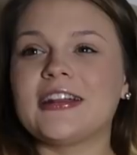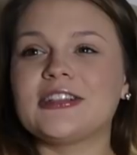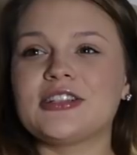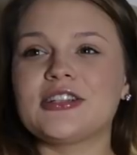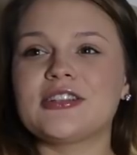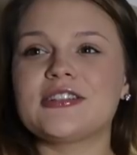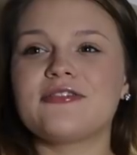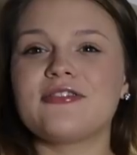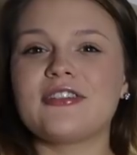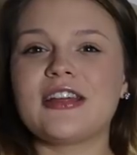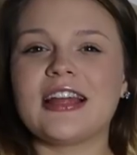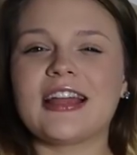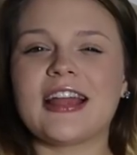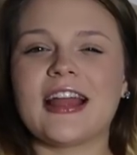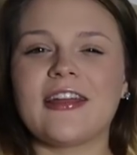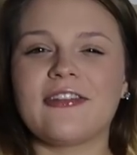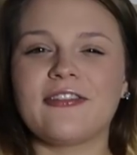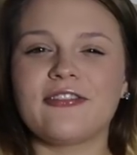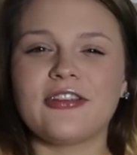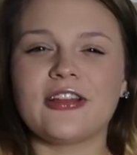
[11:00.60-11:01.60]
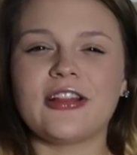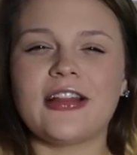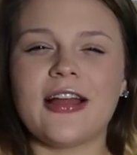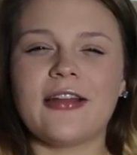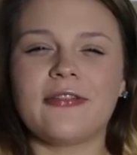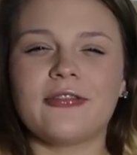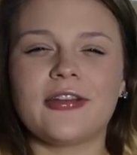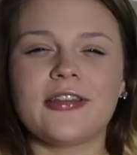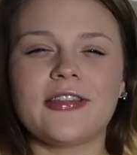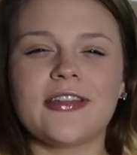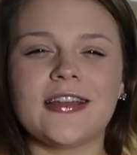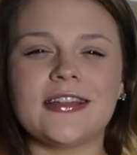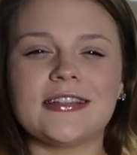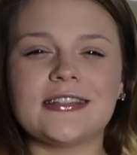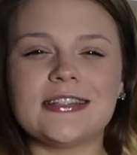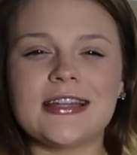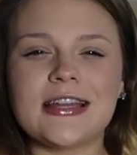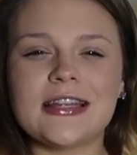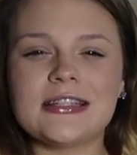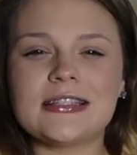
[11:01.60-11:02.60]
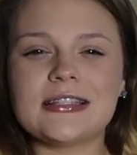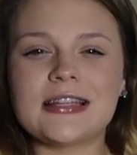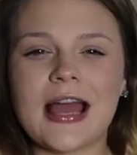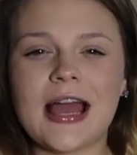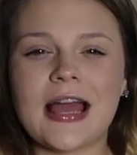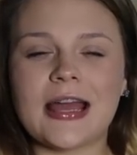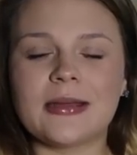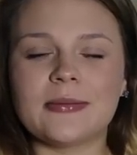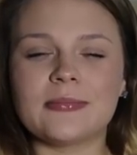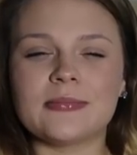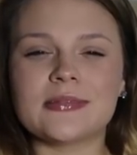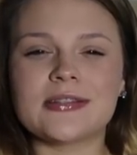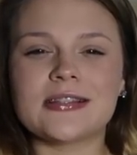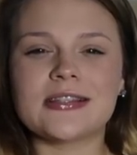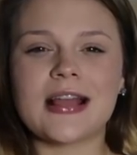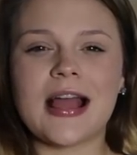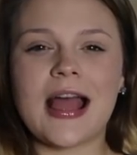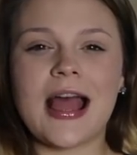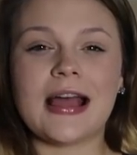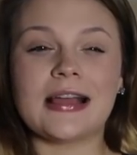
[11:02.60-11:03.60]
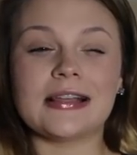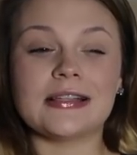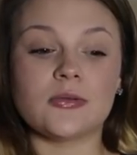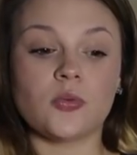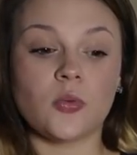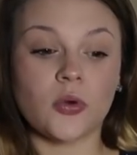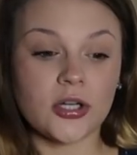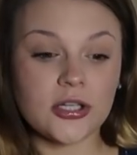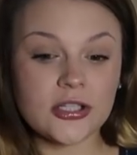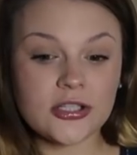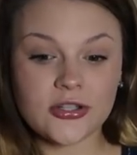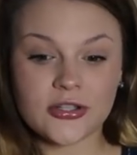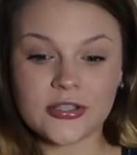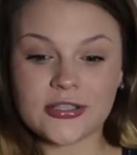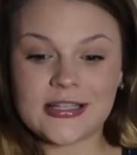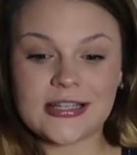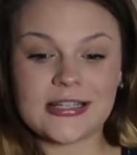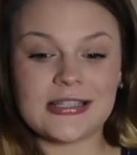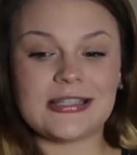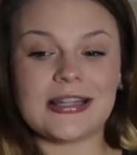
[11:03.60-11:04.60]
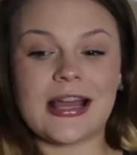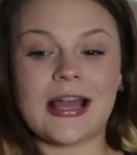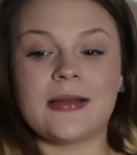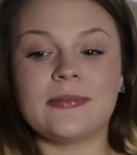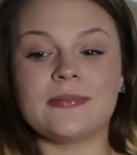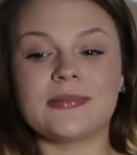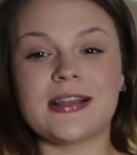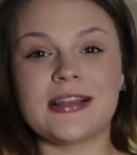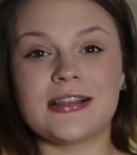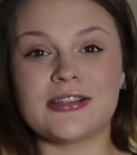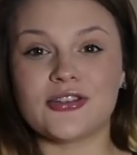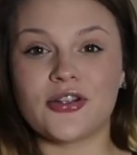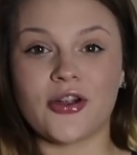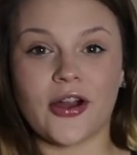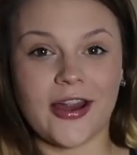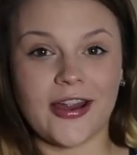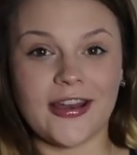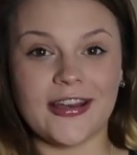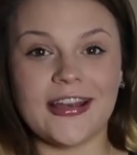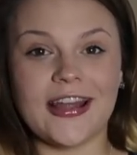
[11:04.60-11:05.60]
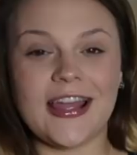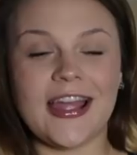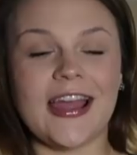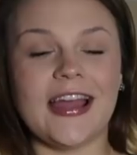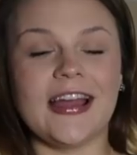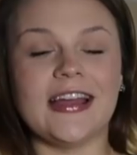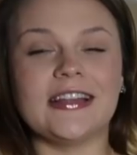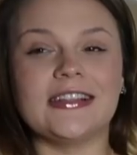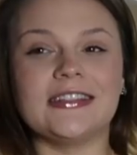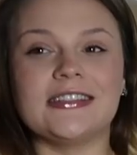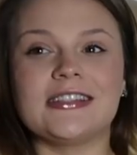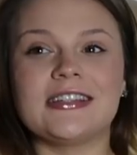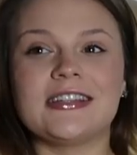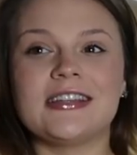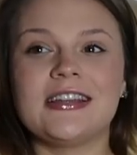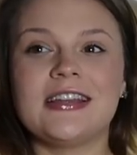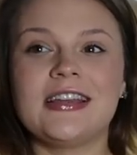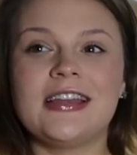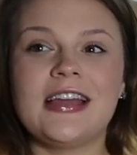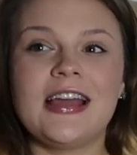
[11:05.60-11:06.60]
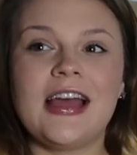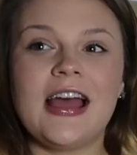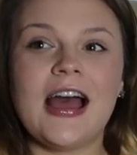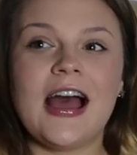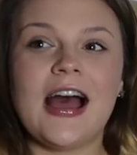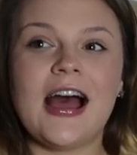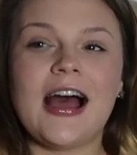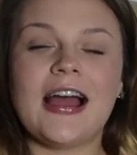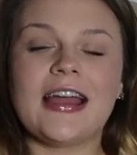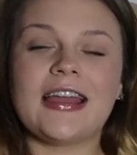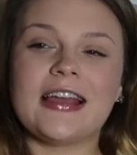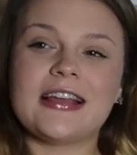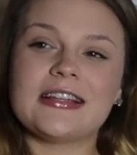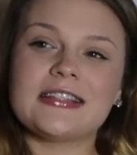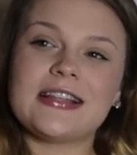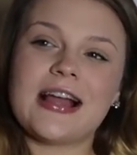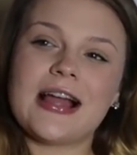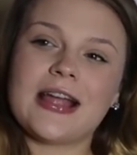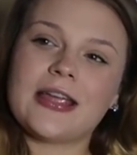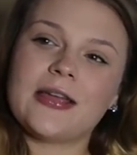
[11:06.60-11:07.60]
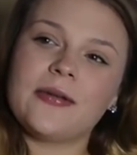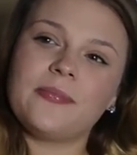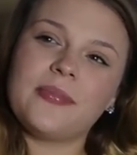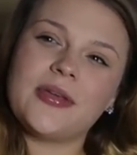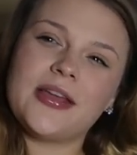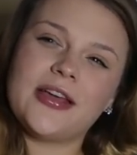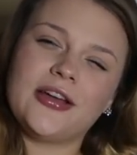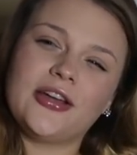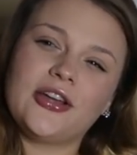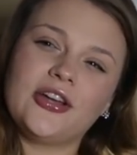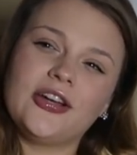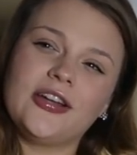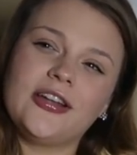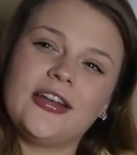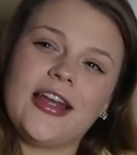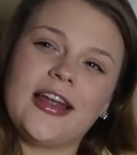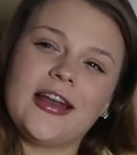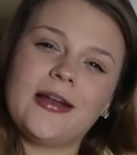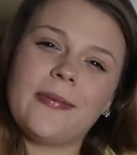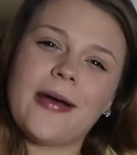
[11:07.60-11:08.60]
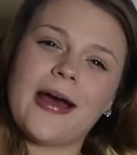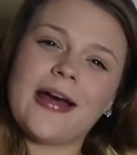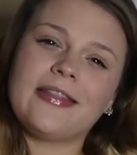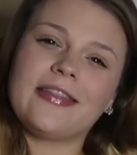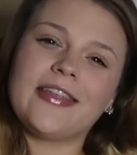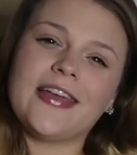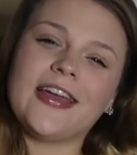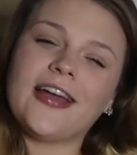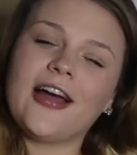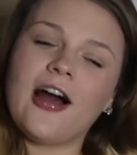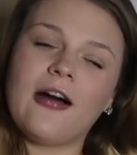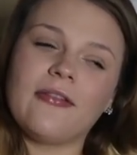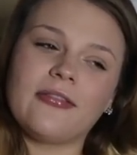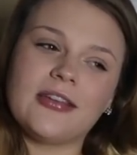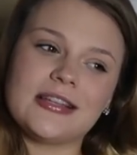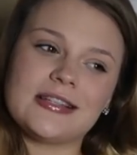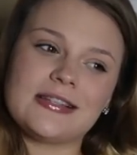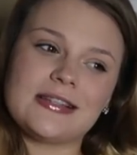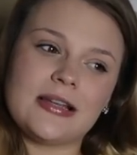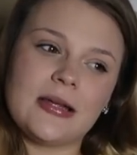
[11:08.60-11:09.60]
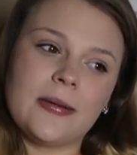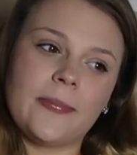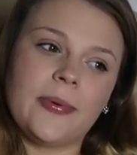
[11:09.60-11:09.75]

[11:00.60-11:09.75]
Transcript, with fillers: I just feel like I feel everything 10 times as worse or 10 times as great. And I guess that can be a good and a bad thing, obviously.